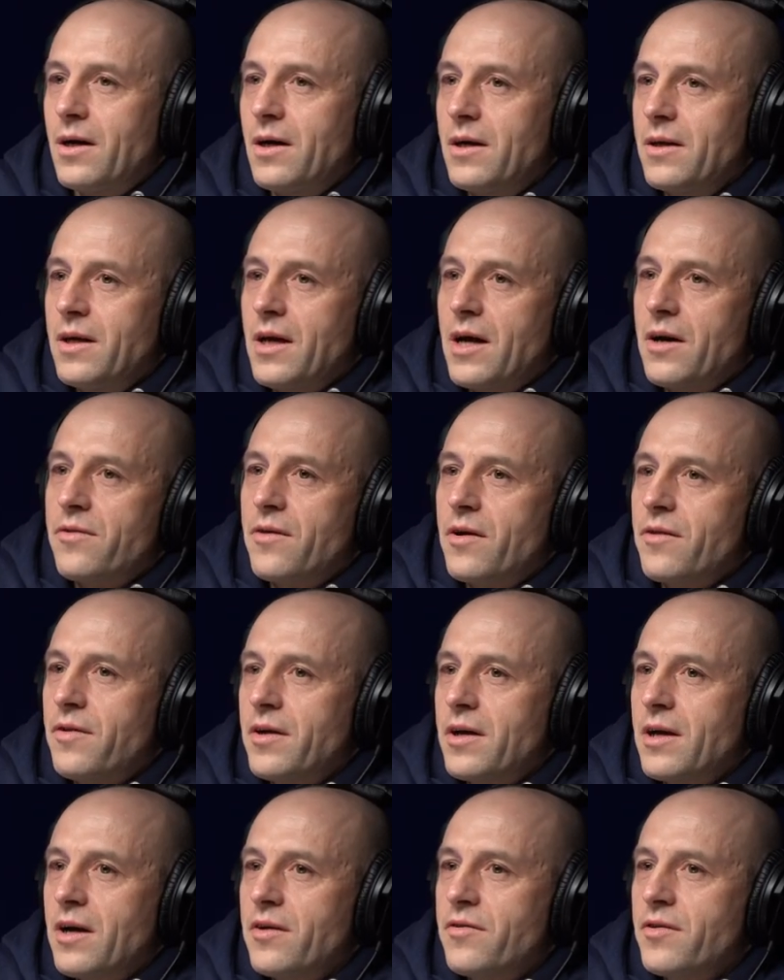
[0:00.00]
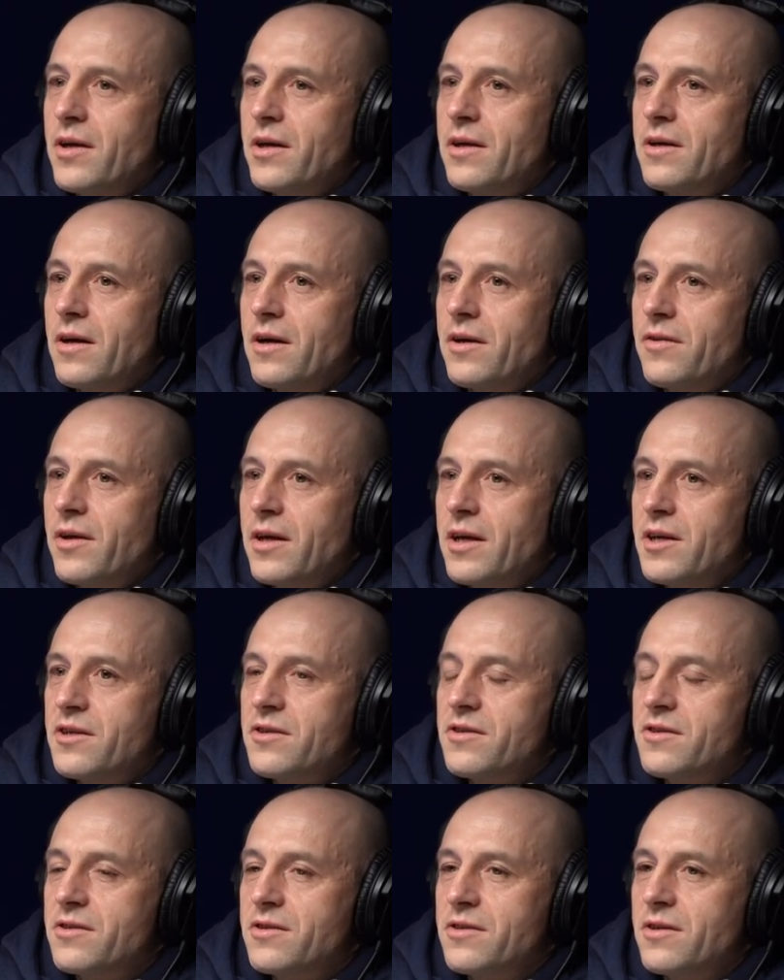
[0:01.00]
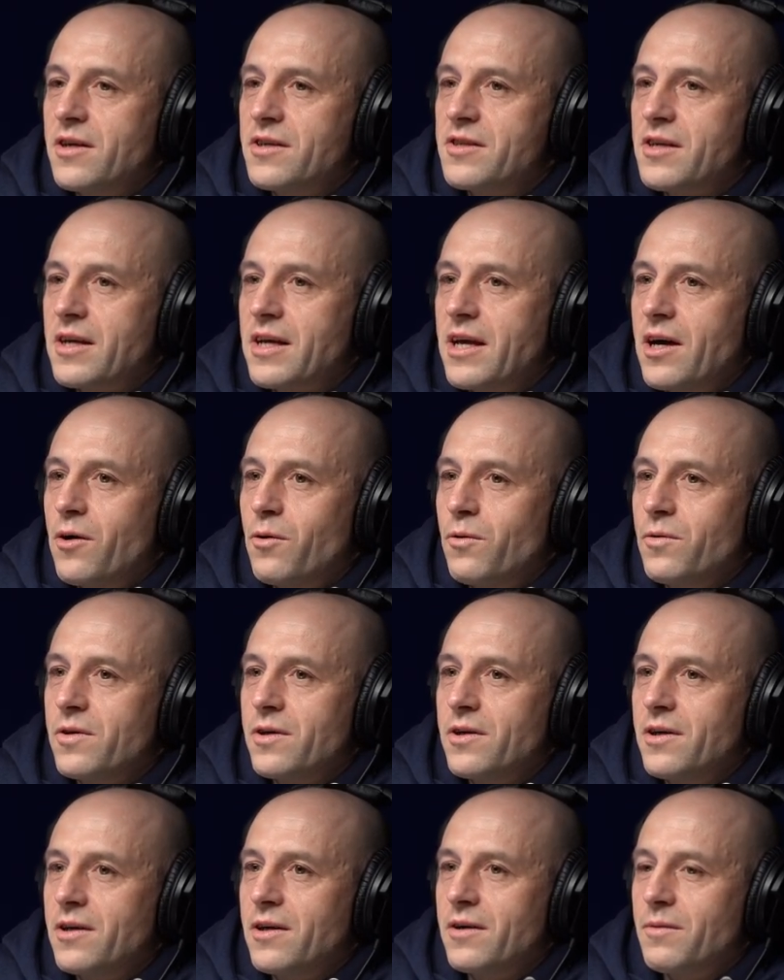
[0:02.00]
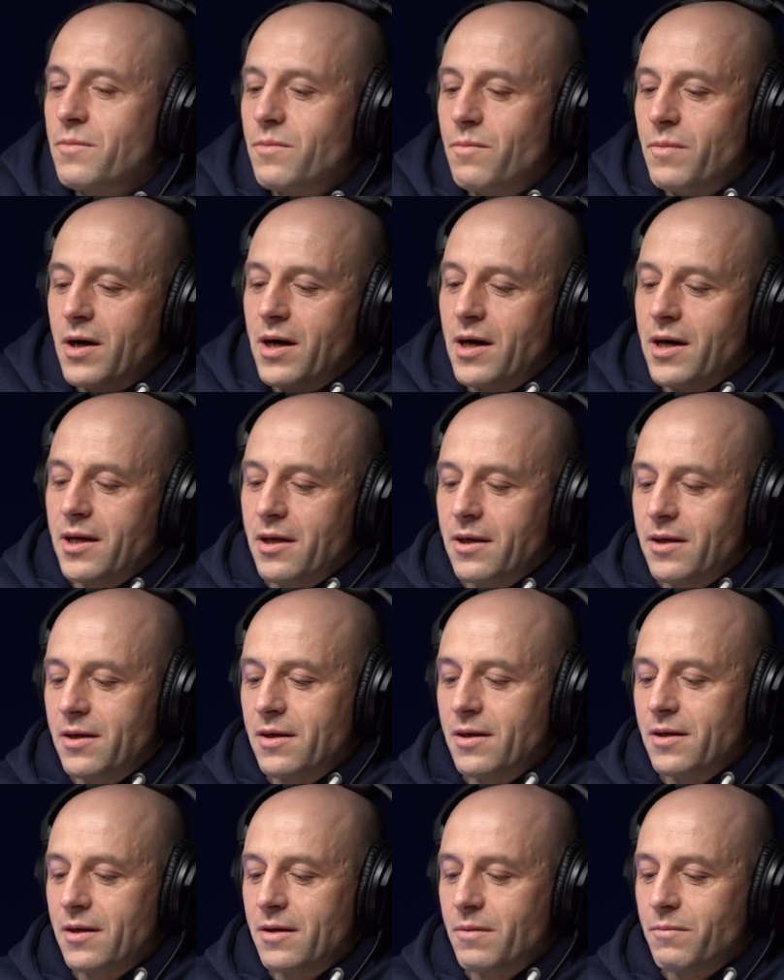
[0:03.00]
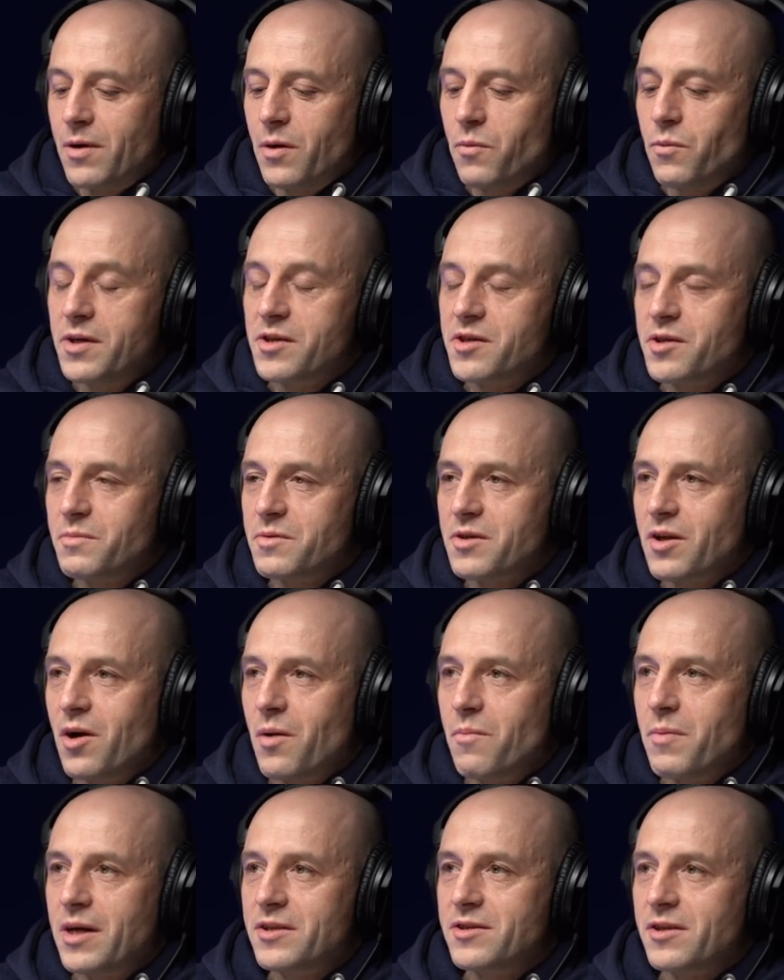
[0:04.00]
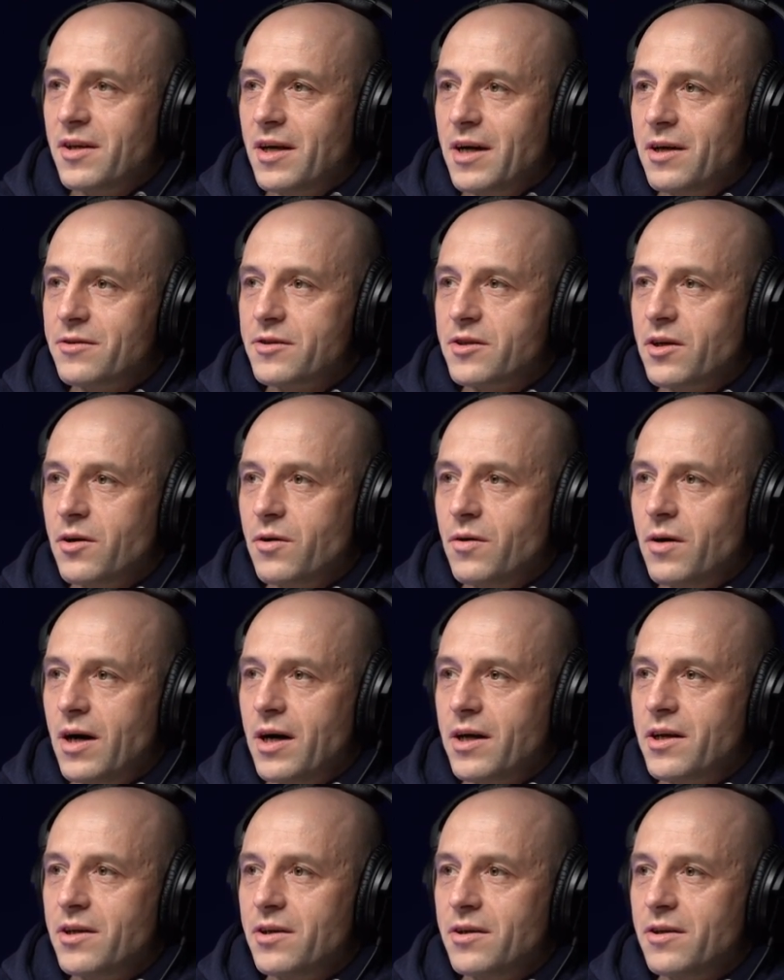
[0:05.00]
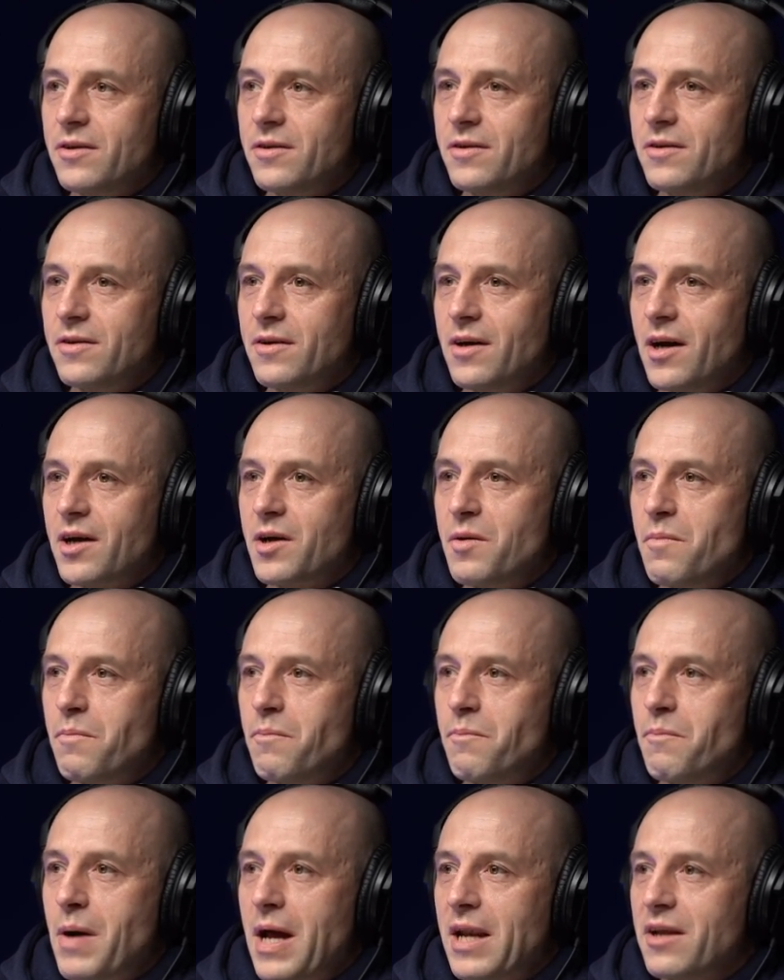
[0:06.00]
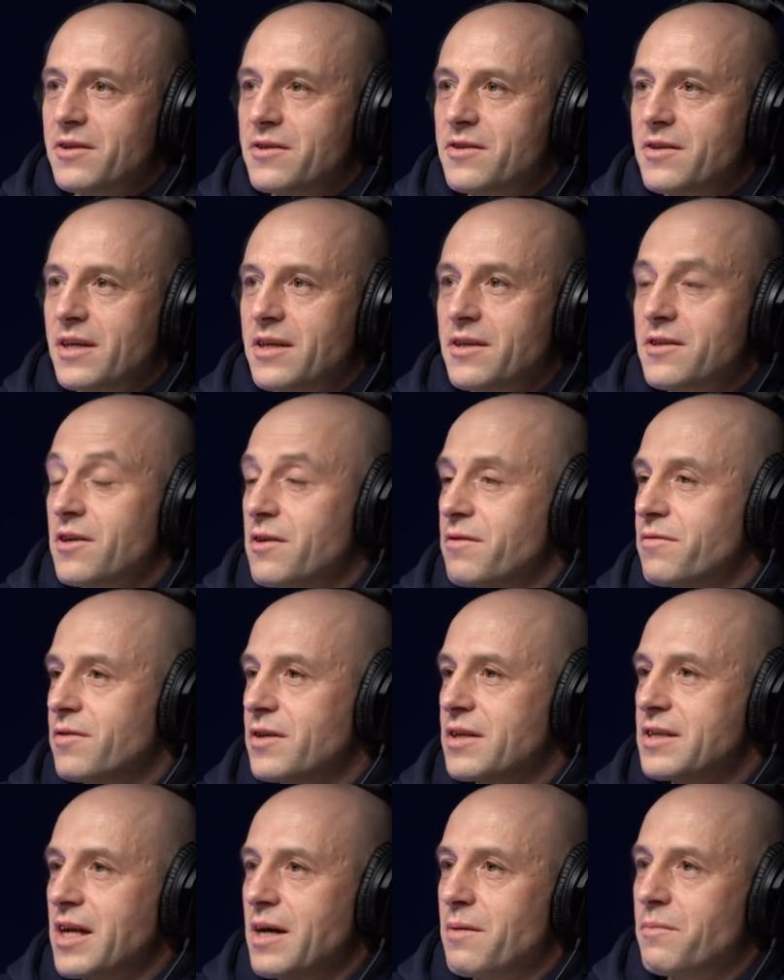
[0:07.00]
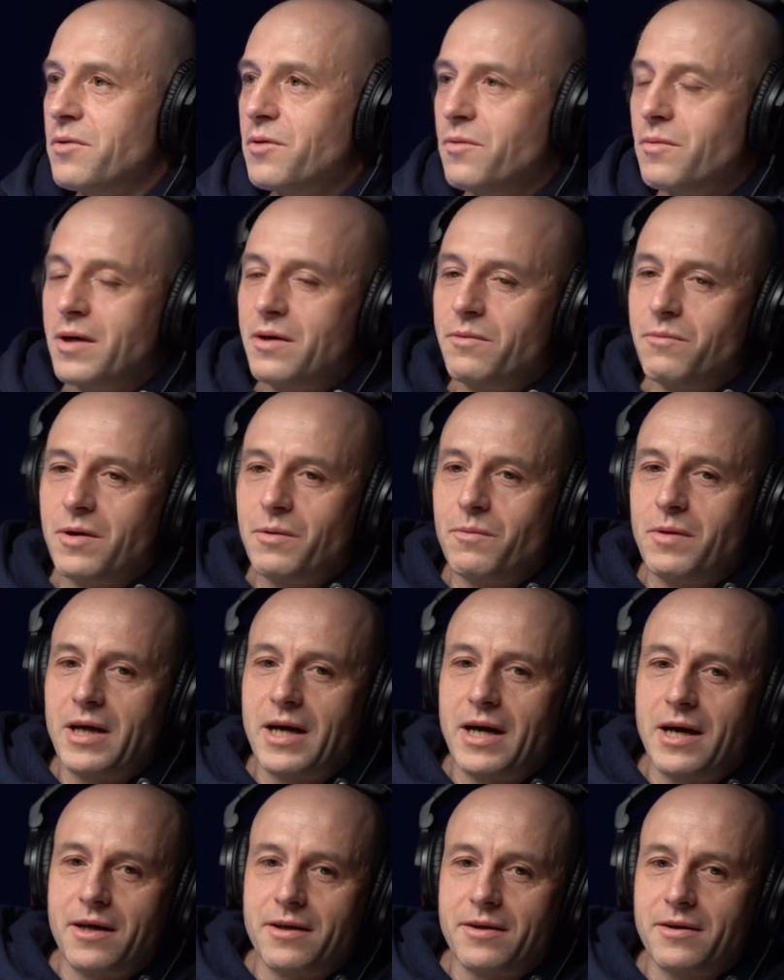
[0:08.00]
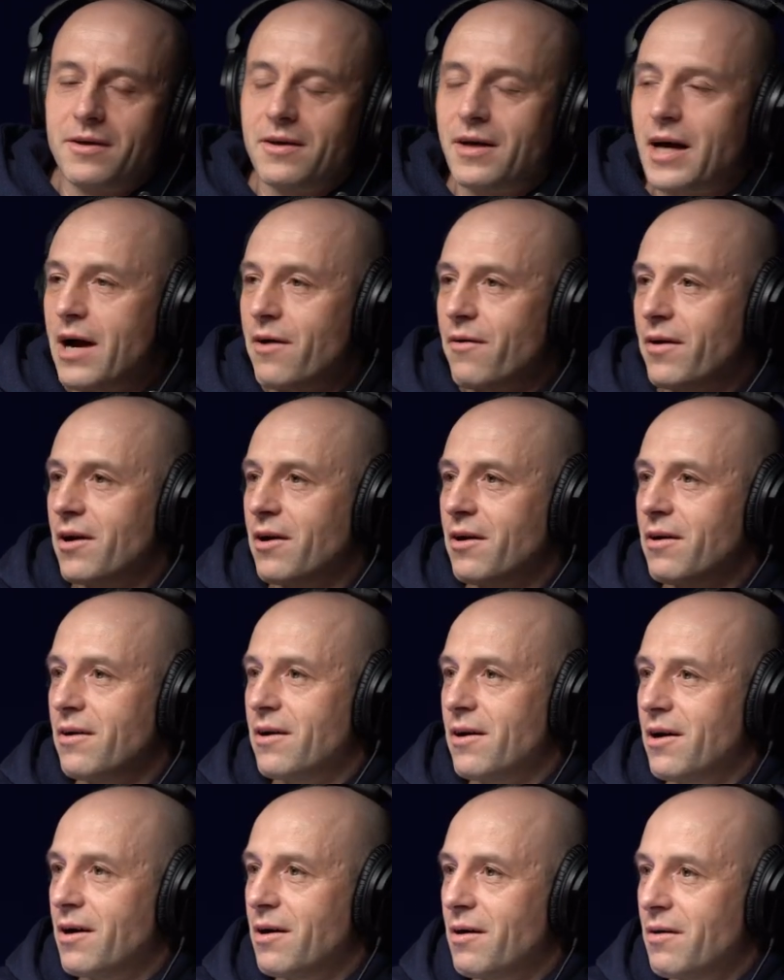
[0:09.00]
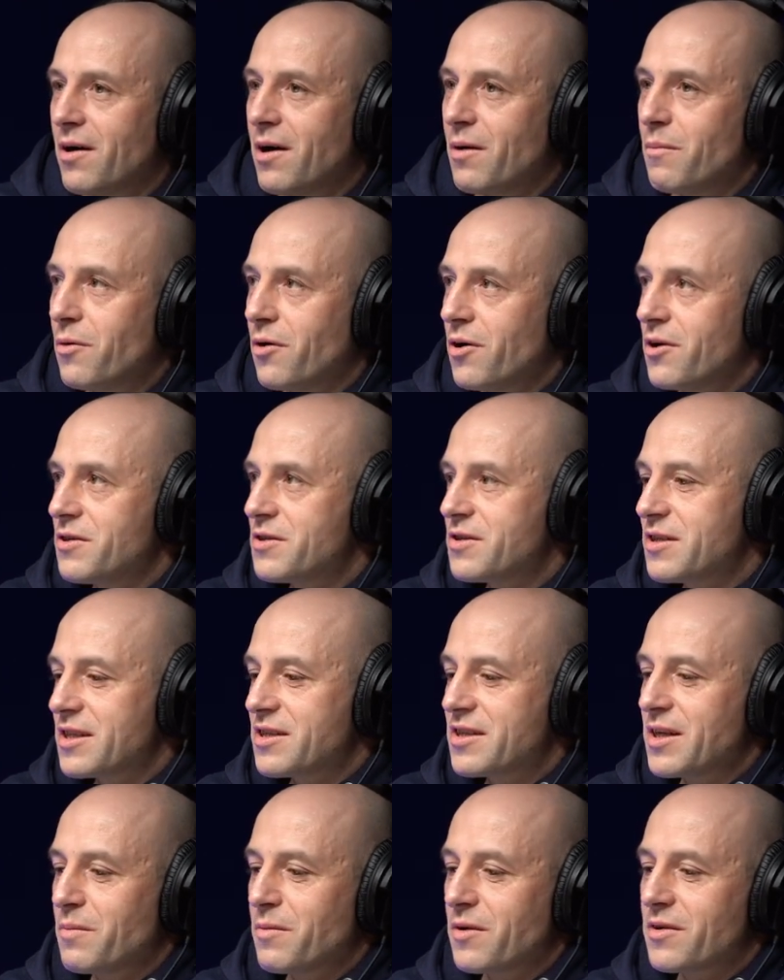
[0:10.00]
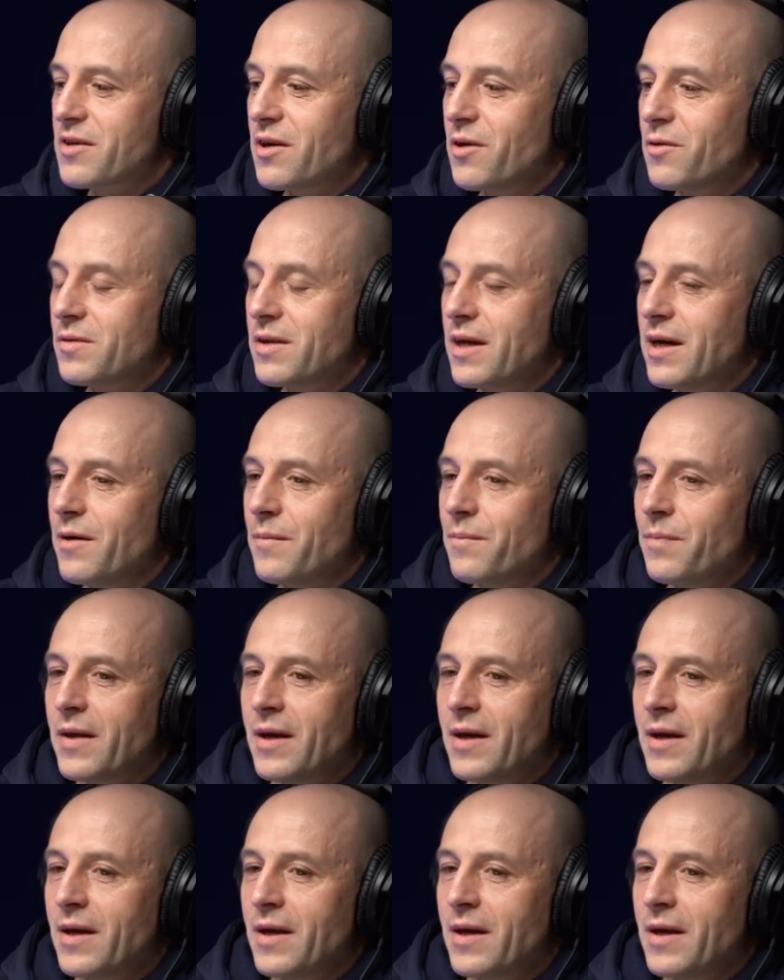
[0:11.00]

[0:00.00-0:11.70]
Yeah, I, think I think I think as as I get older, my my wisdom's a lot better now, so I can I can balance things. So, for example, when when we had Harry, our our, our boy, who's 16 months old now,